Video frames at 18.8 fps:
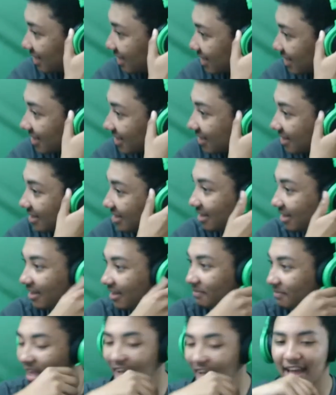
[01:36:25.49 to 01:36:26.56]
Exactly.
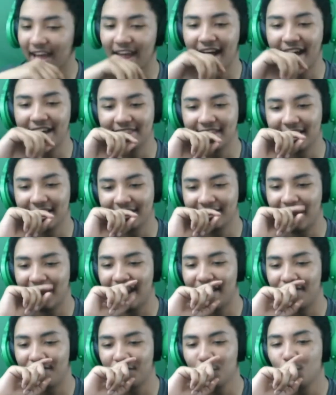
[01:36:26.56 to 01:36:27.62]
And I think
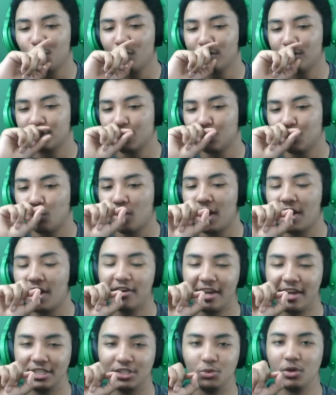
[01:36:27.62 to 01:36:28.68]
that if you were to wear
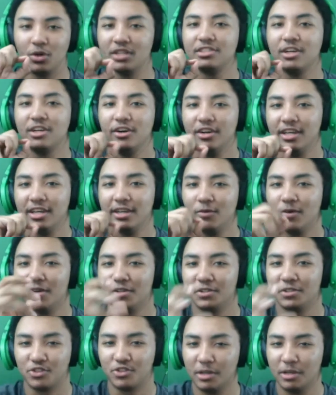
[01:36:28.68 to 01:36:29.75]
a Twitch hoodie while
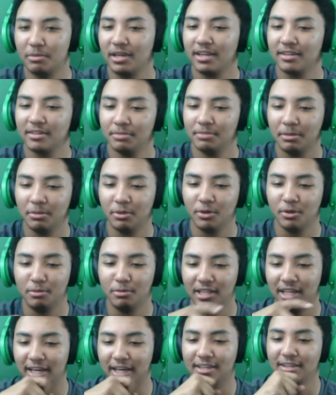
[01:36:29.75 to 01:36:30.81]
streaming, people will
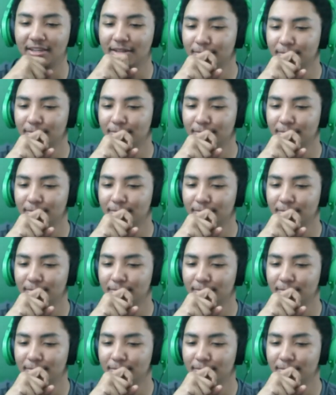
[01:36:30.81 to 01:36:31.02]
be like,